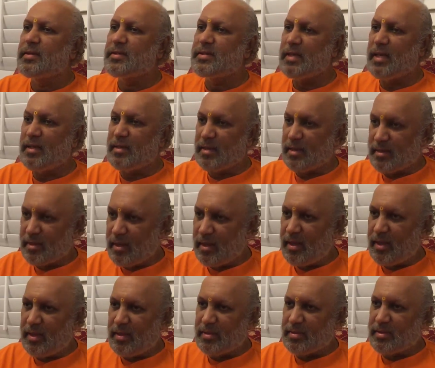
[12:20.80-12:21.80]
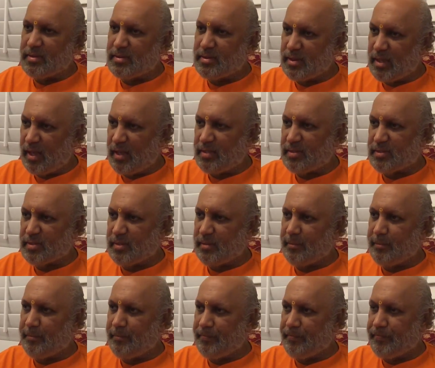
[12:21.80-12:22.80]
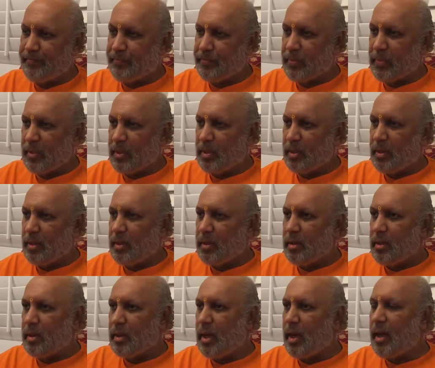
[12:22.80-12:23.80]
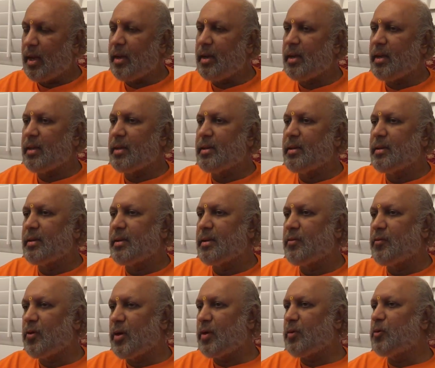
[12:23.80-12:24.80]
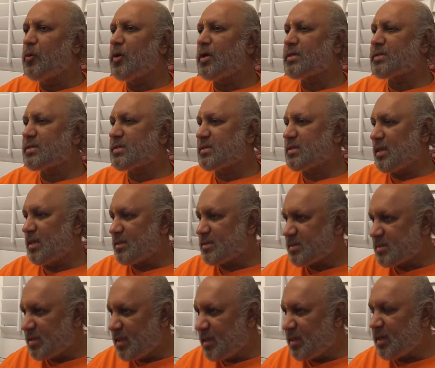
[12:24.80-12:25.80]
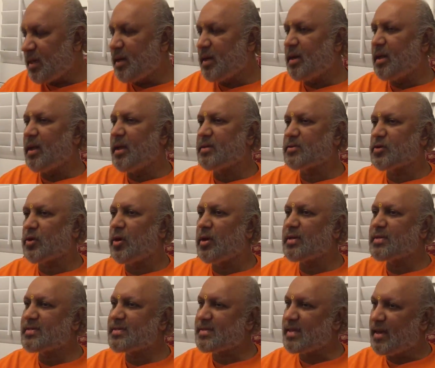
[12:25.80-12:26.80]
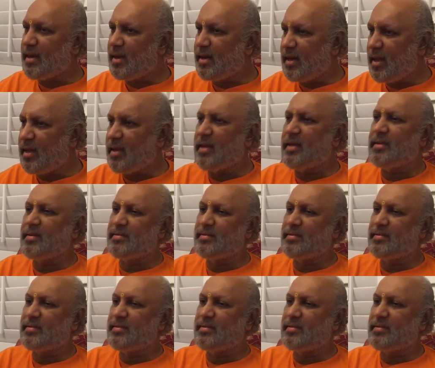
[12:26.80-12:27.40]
Sidati, stays. And one who has seated is called sanna.